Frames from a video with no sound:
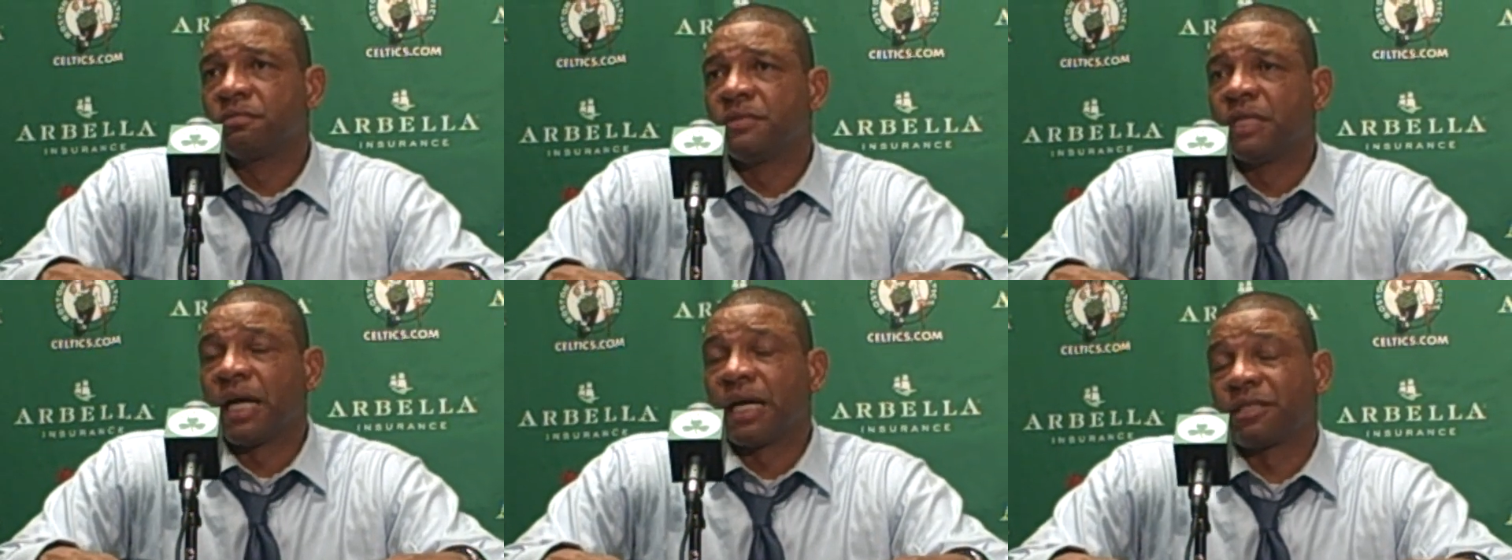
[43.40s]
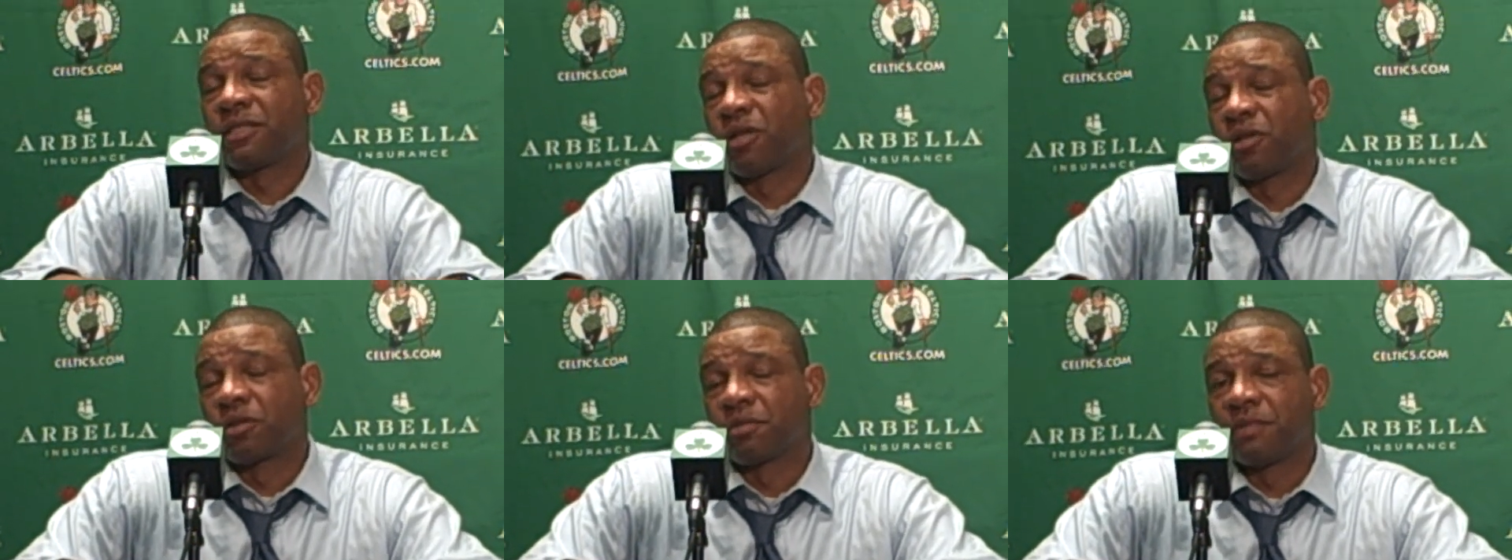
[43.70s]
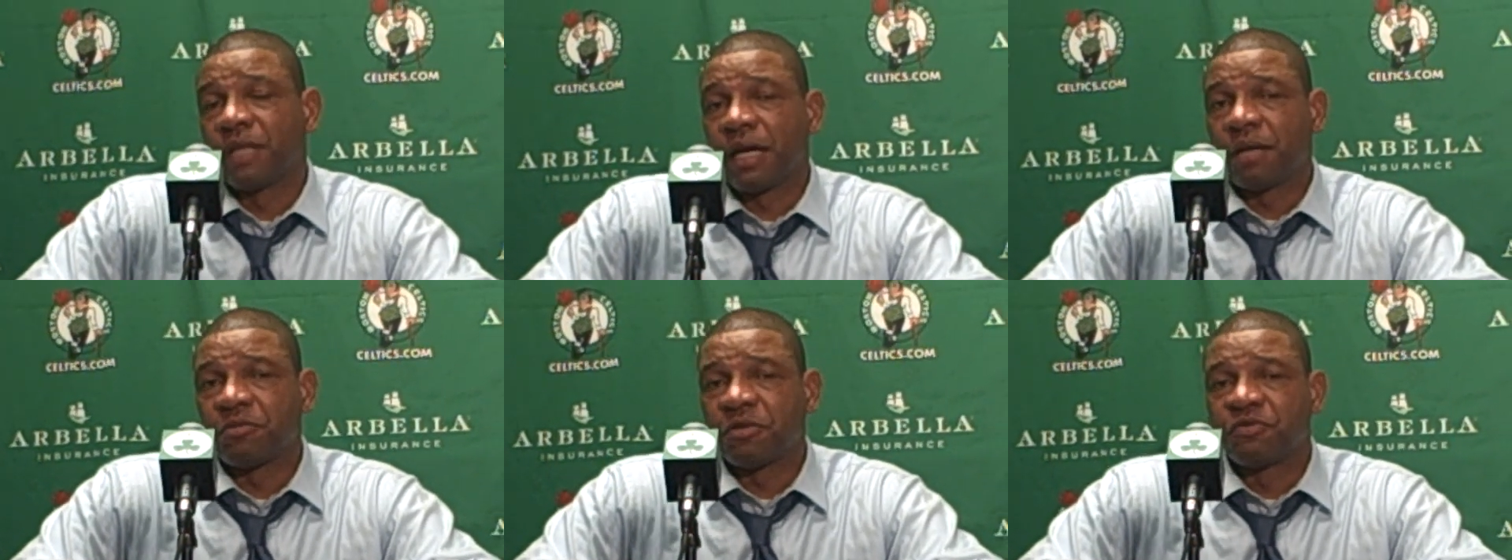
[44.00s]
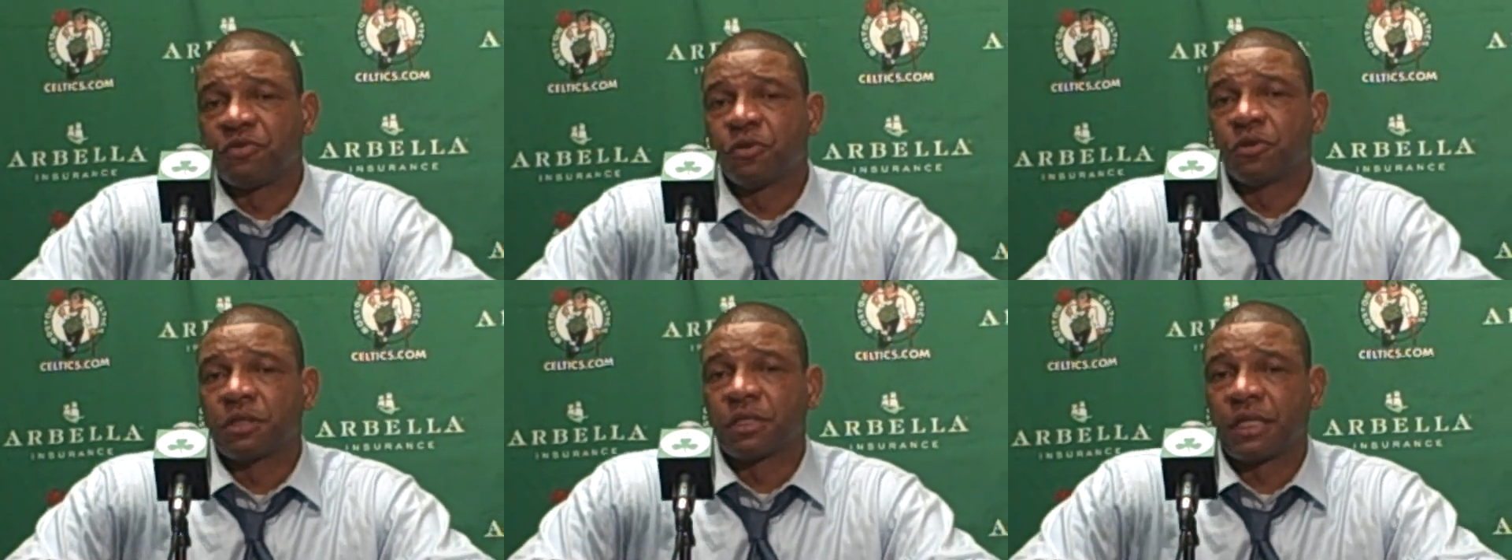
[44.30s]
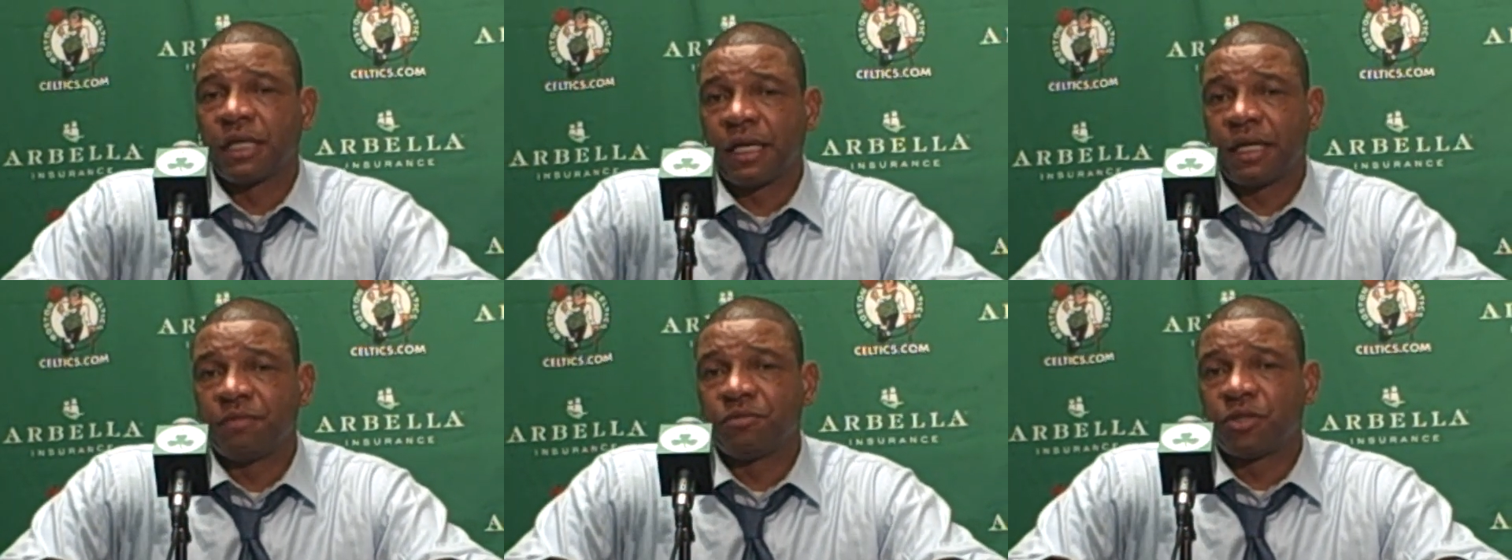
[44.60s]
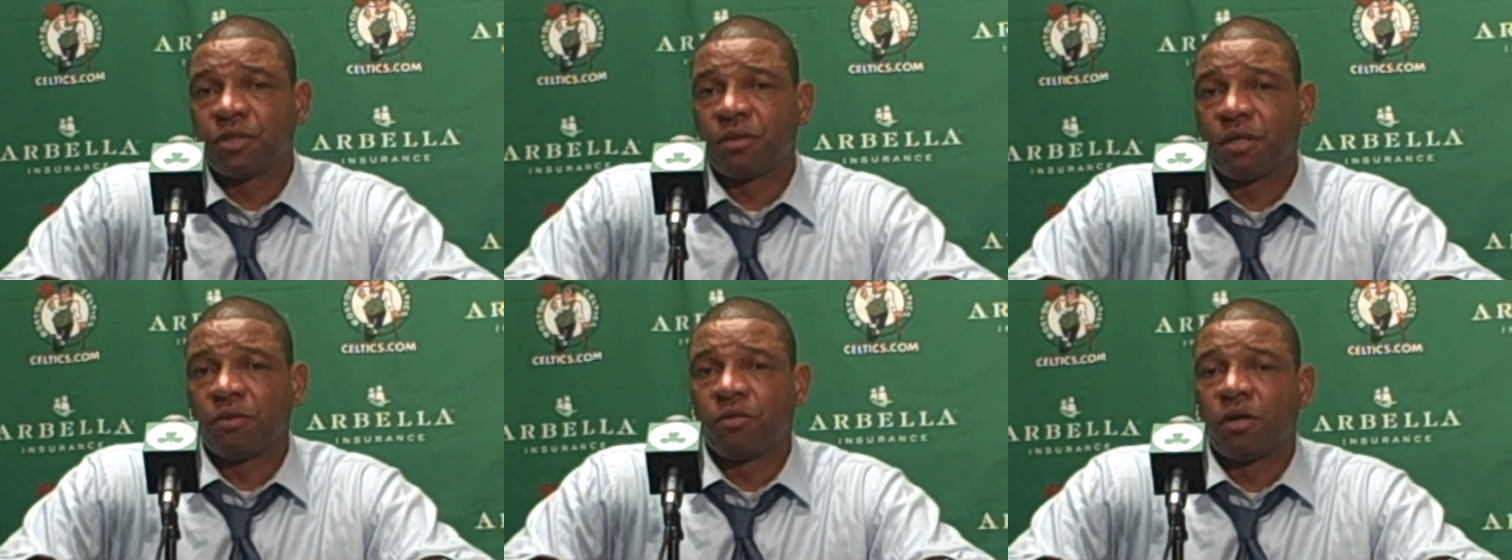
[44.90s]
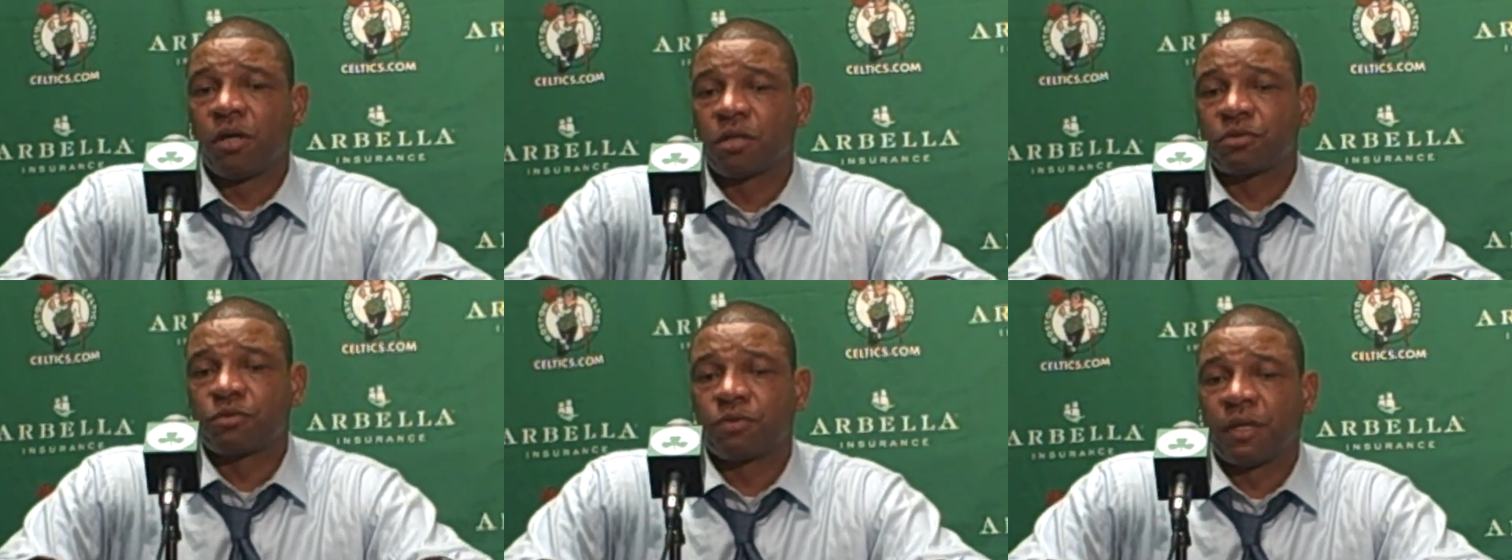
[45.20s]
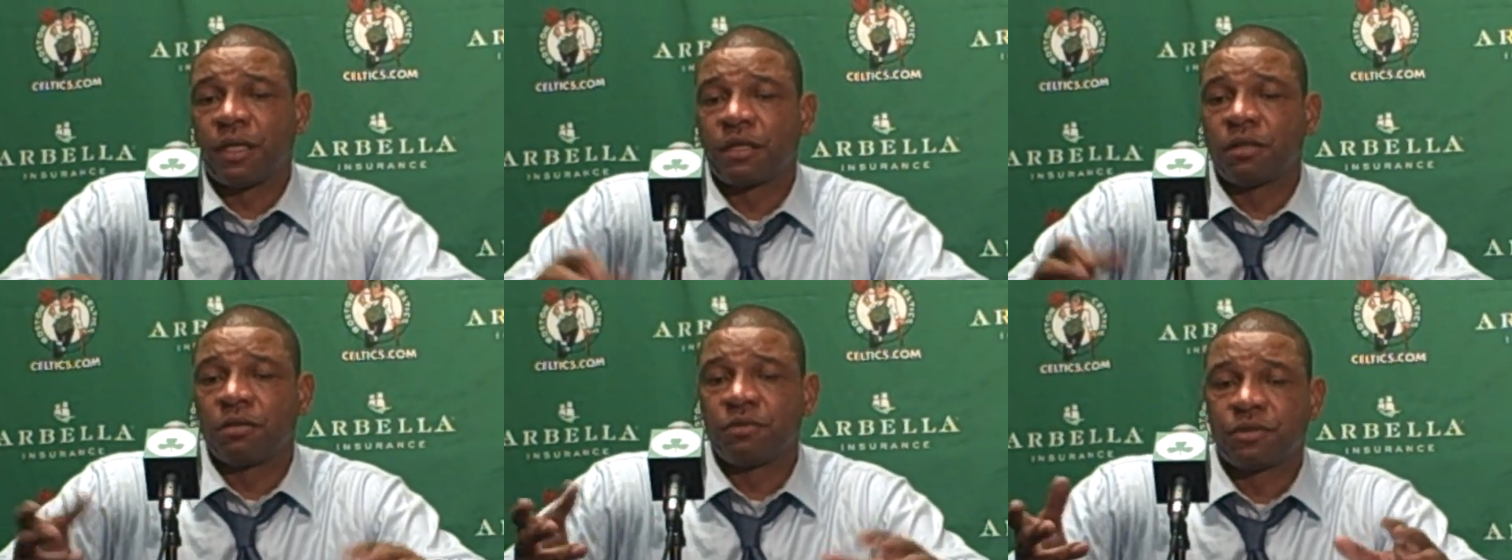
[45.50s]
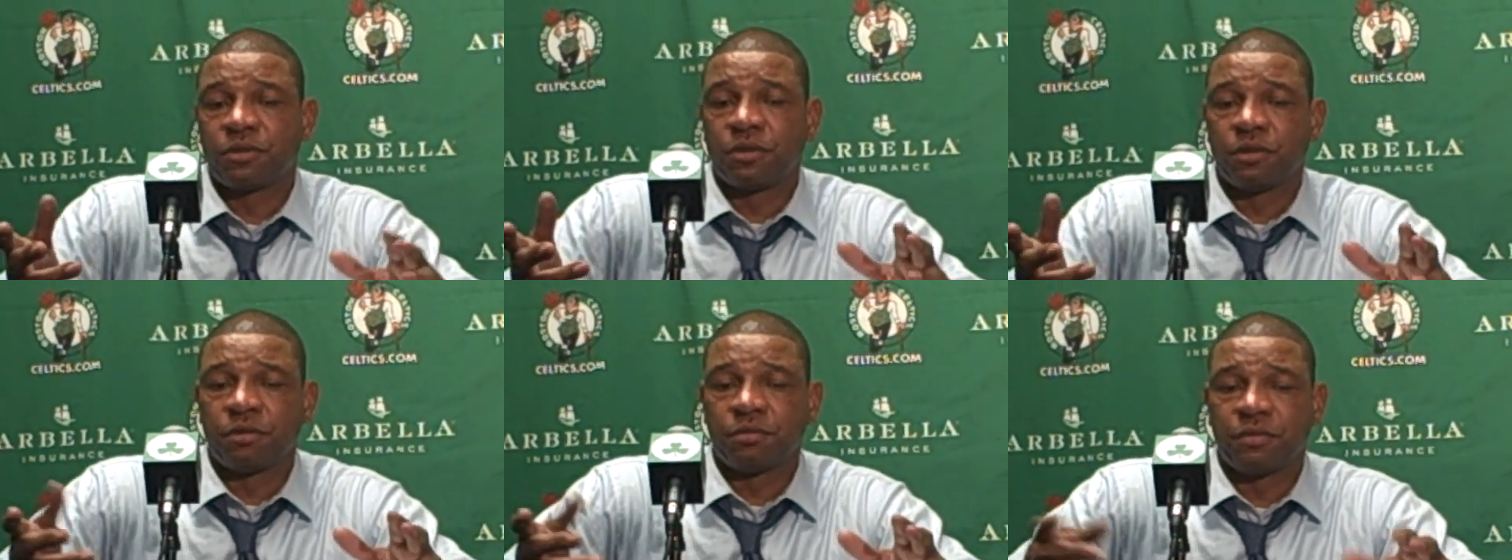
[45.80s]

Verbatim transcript: Yeah, I told him that before the game, too. I walked right over to